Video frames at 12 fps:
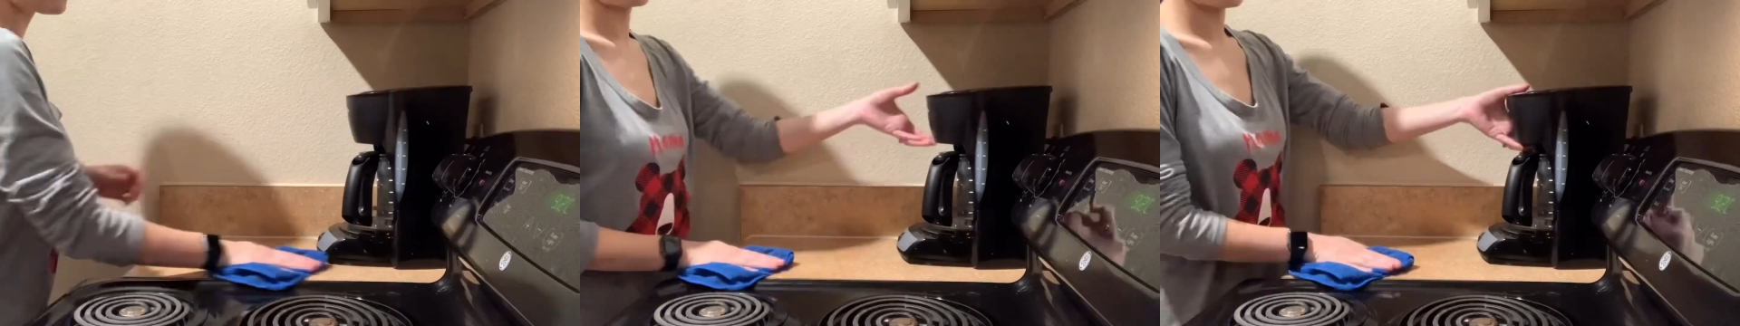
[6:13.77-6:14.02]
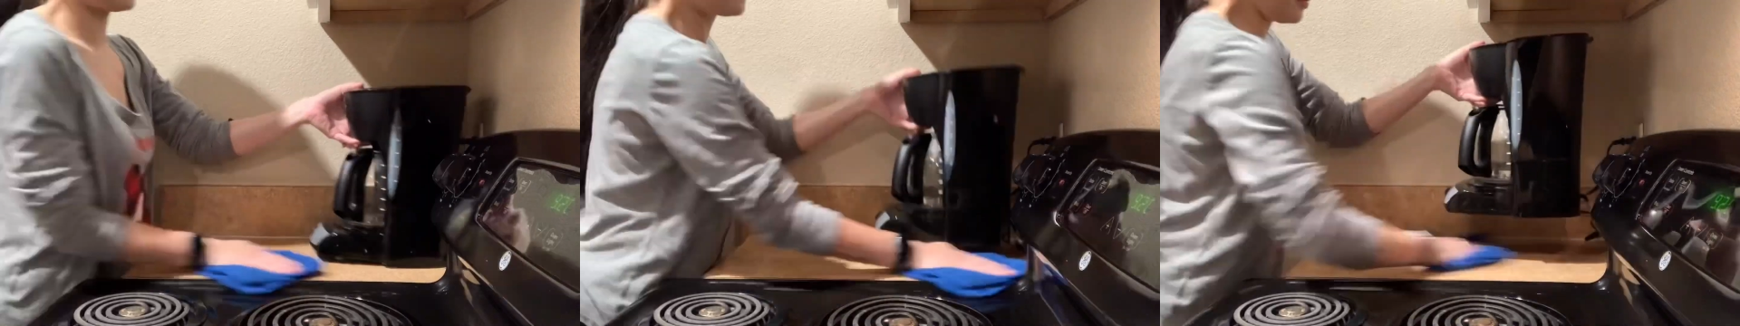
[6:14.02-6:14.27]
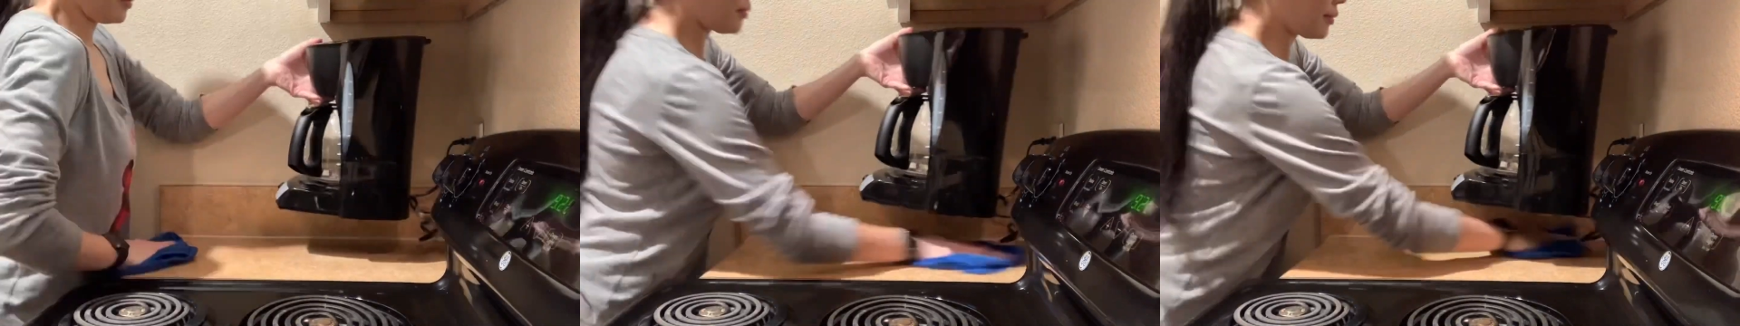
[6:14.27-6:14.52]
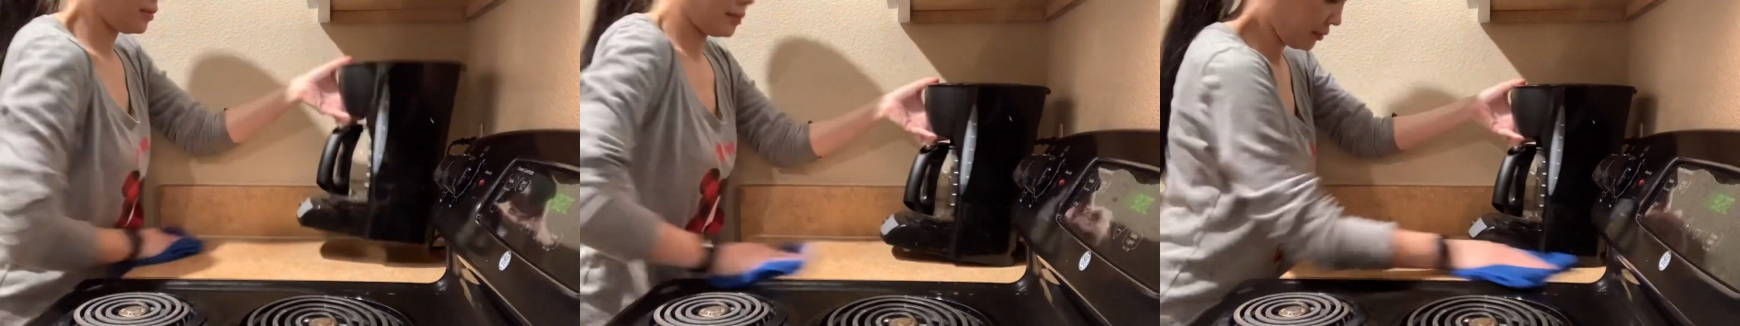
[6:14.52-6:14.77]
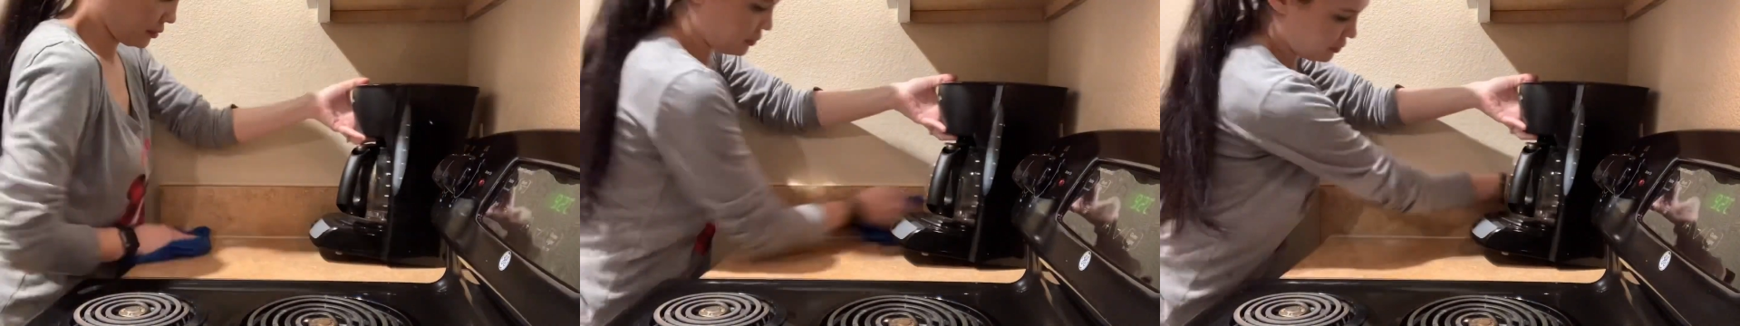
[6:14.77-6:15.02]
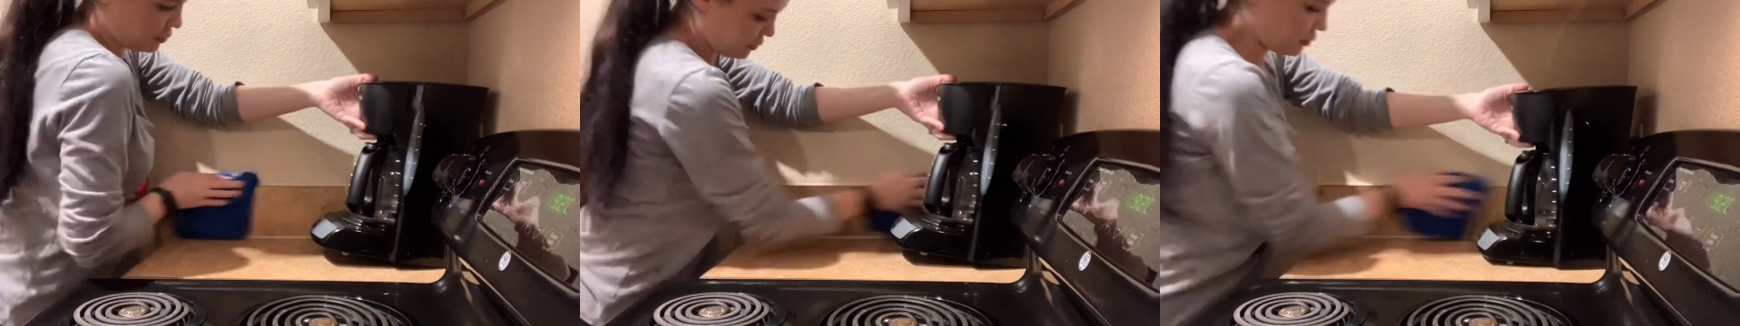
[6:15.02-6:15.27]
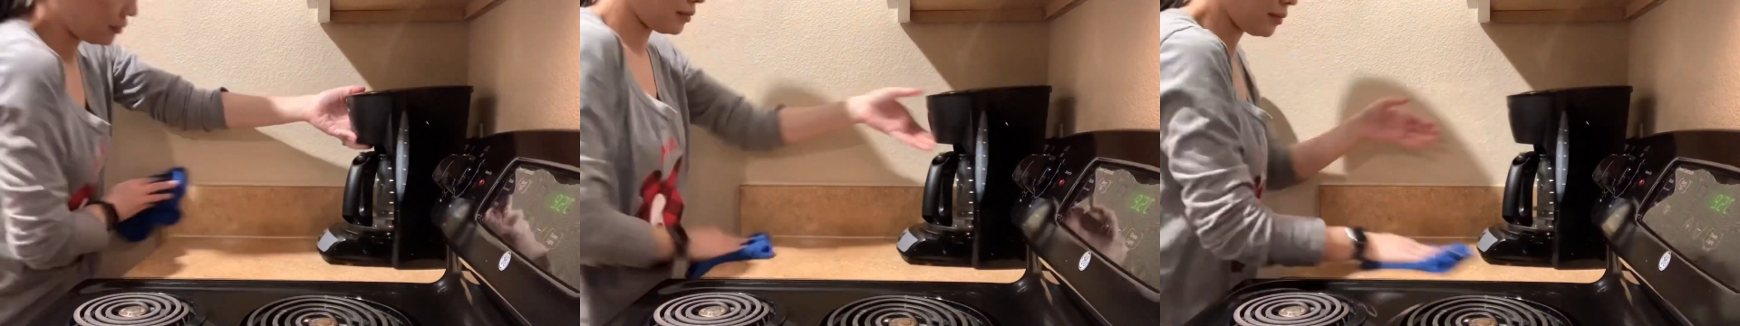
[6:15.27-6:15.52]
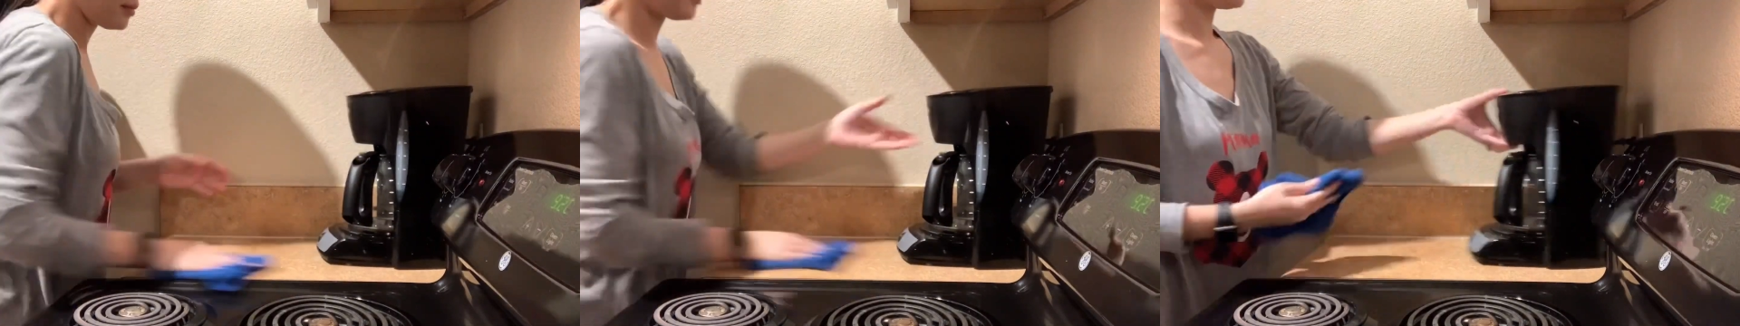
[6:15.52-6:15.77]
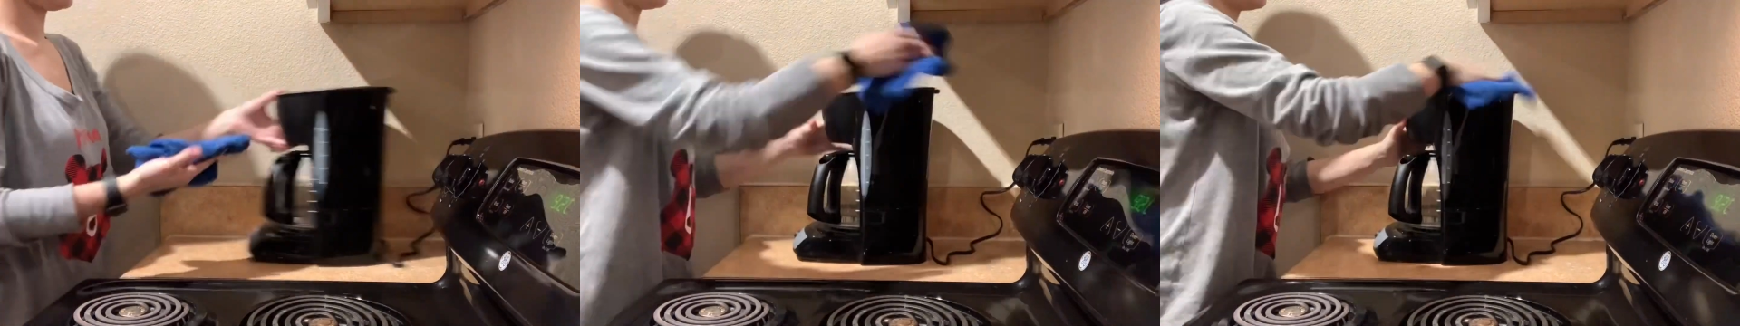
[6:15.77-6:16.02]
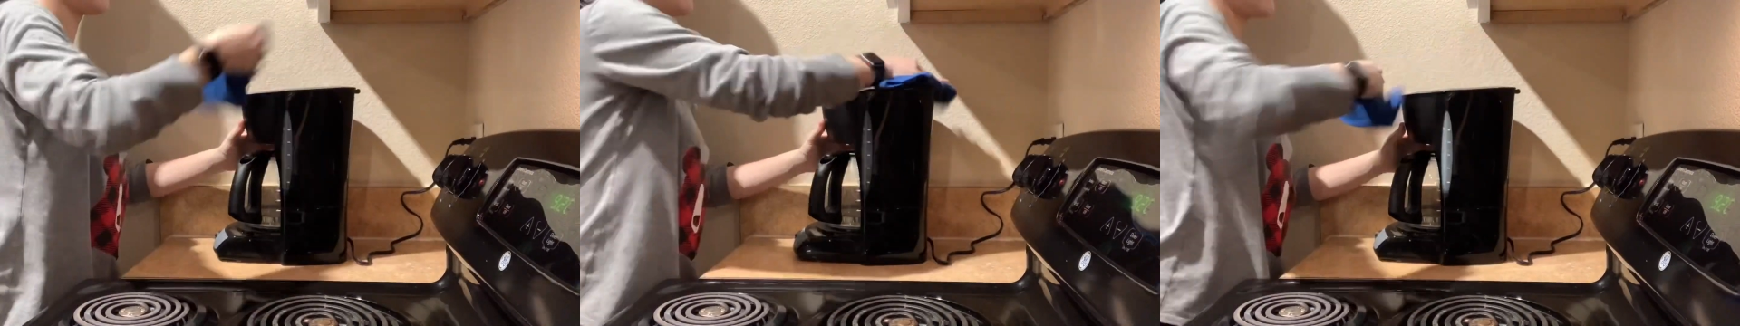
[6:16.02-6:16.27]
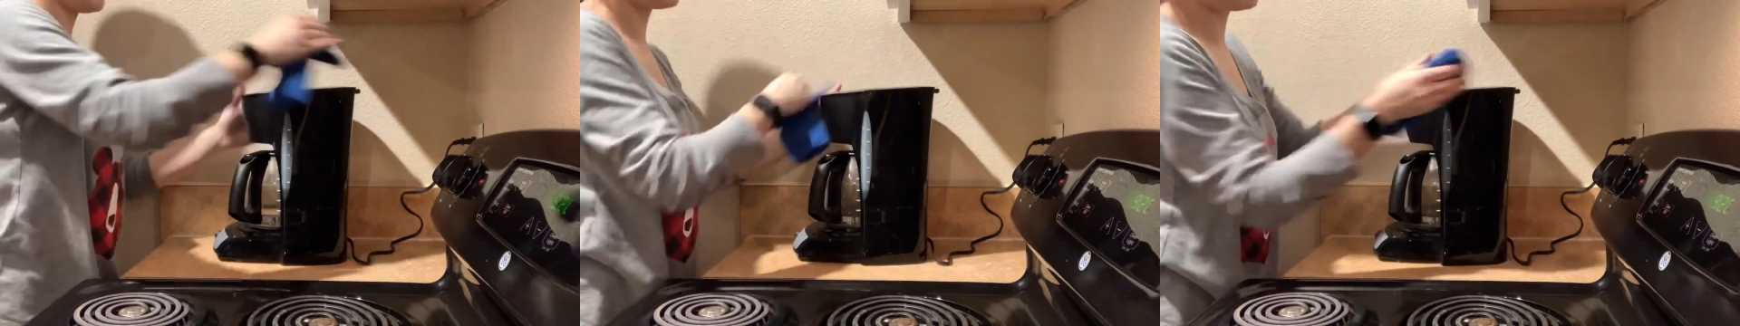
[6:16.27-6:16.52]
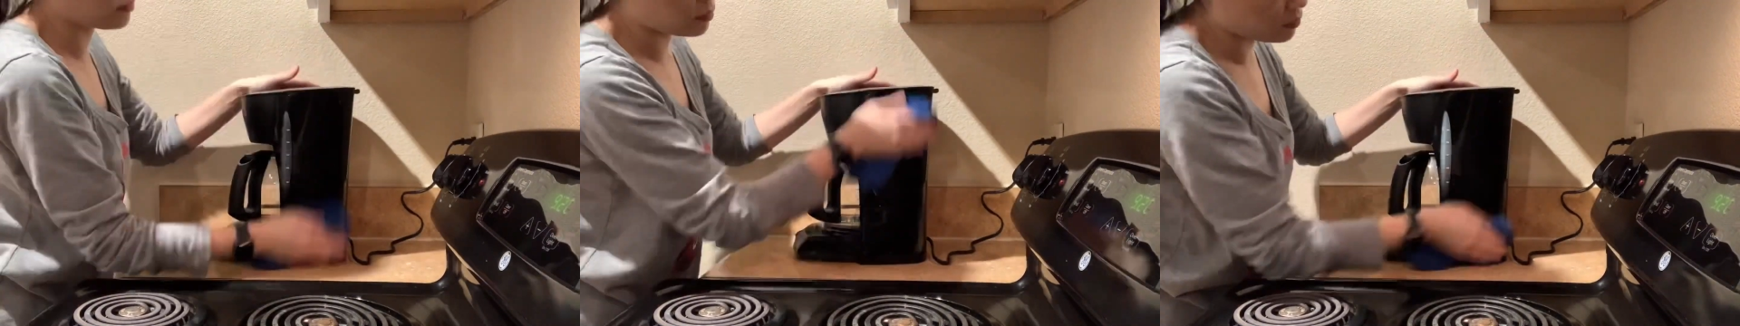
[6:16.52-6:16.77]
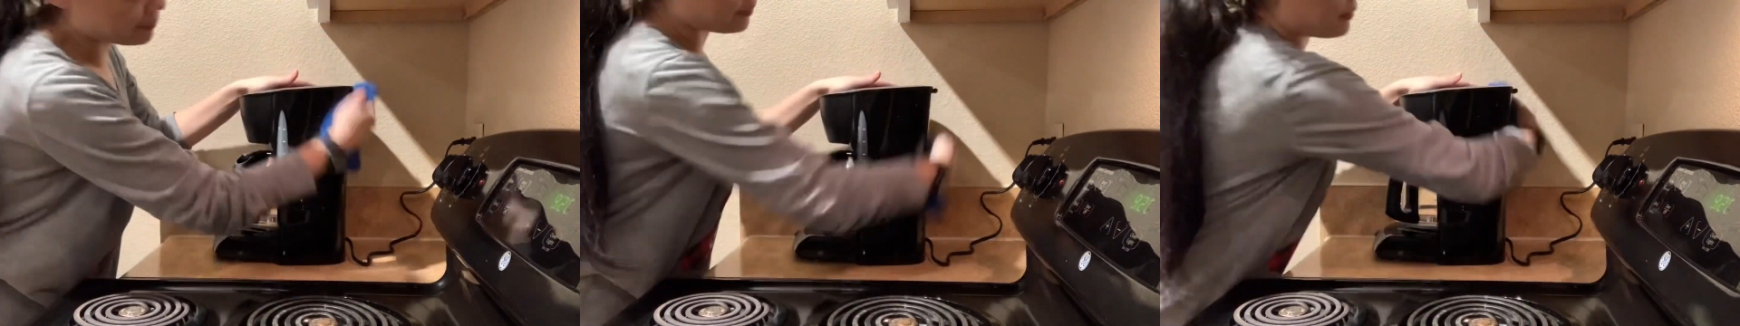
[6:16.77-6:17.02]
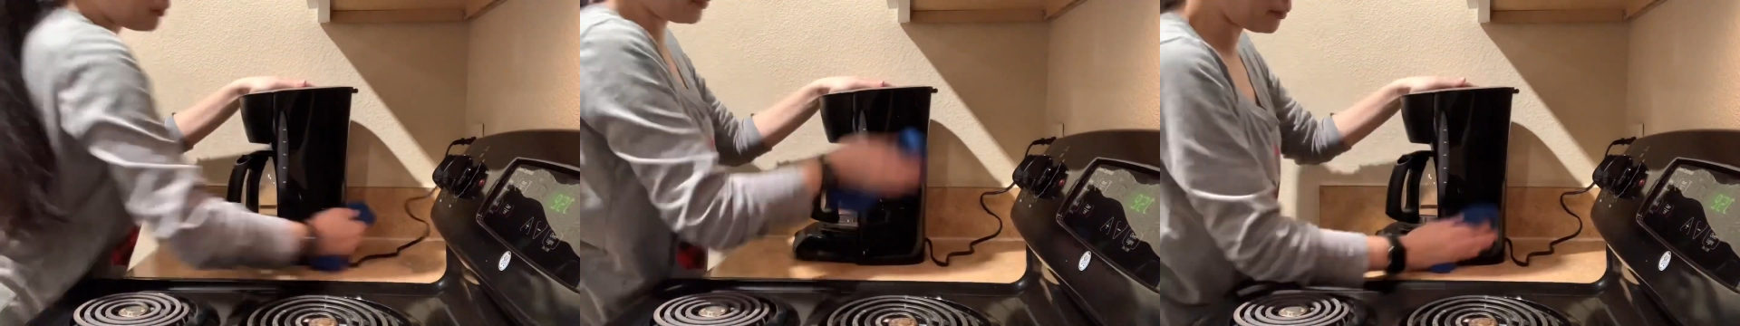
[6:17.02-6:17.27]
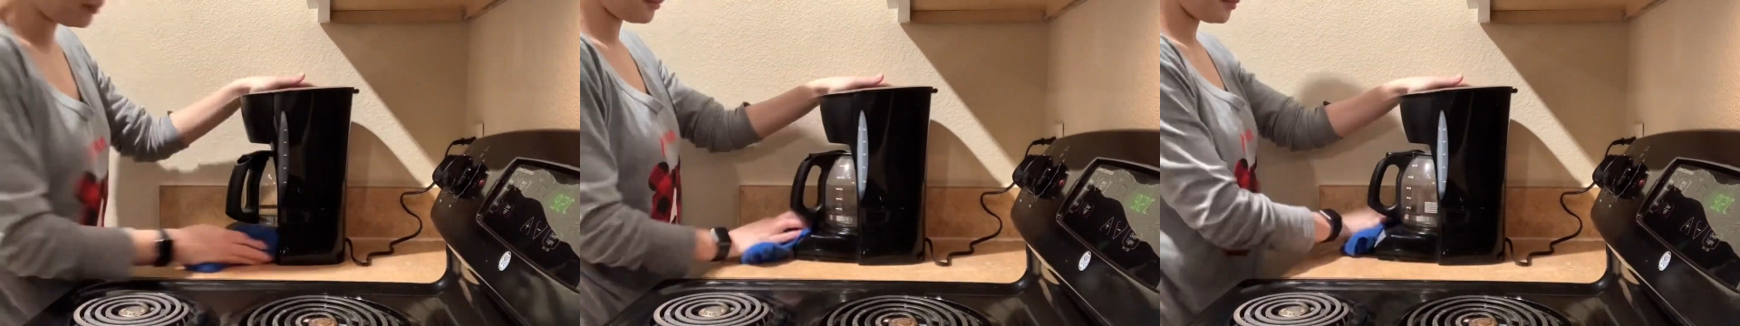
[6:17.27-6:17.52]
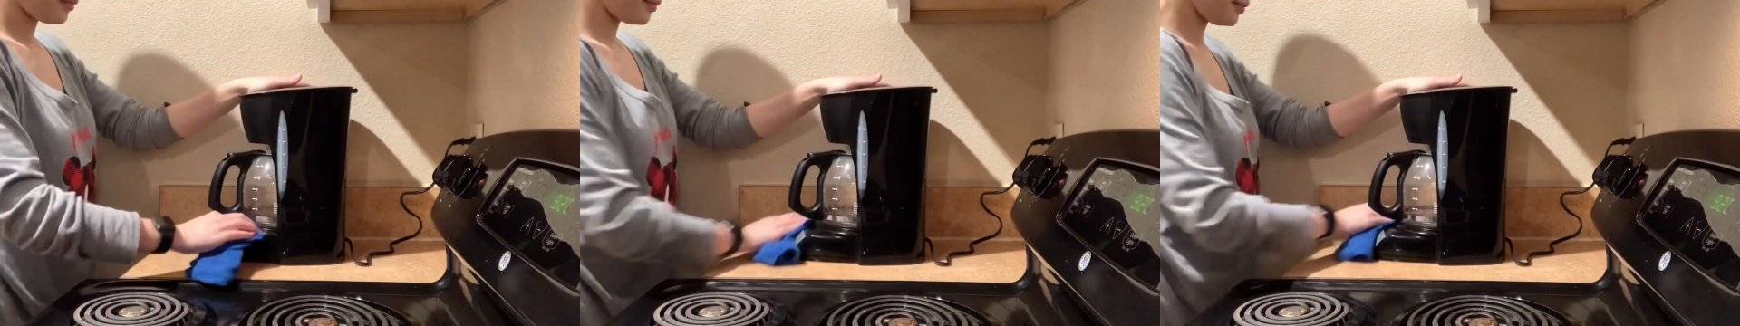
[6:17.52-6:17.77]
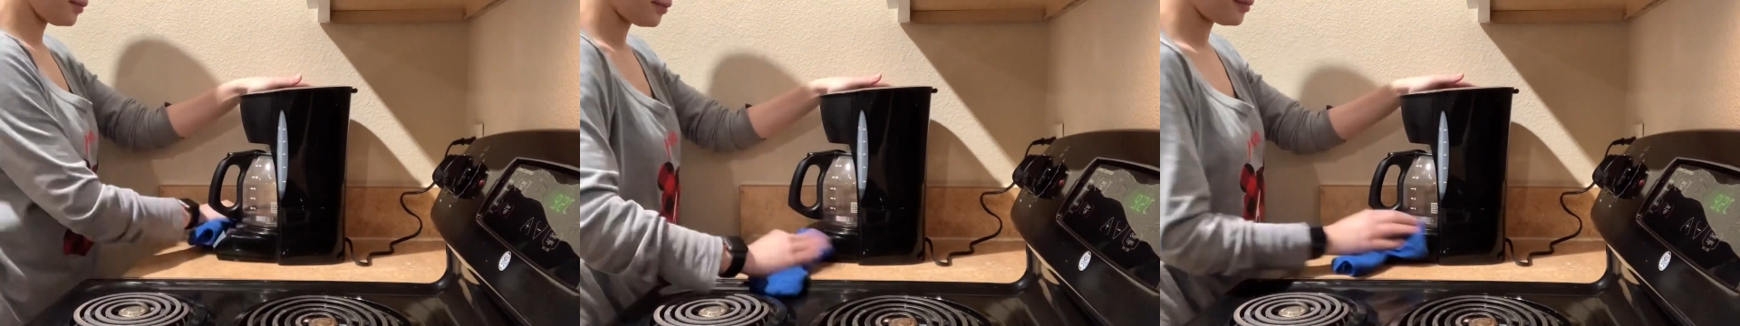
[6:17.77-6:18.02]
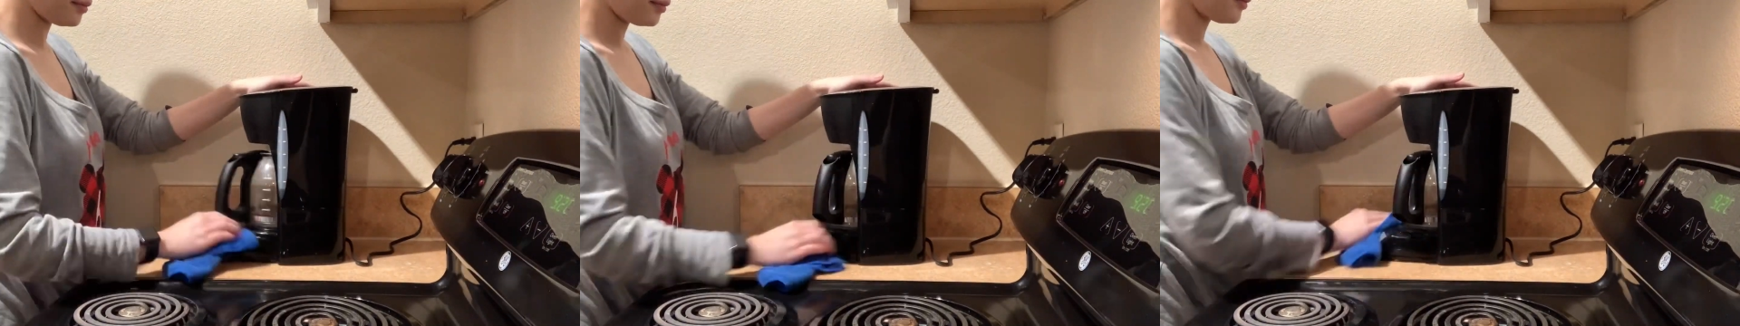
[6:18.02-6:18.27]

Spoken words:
Nobody's mouth can be seen.